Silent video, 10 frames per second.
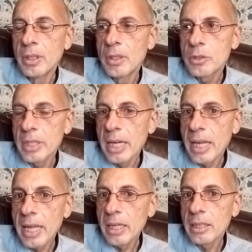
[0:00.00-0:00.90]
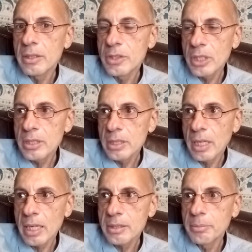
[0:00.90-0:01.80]
So that egg is just
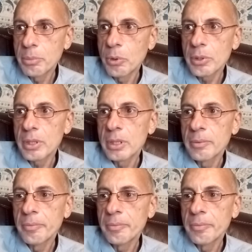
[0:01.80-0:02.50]
as important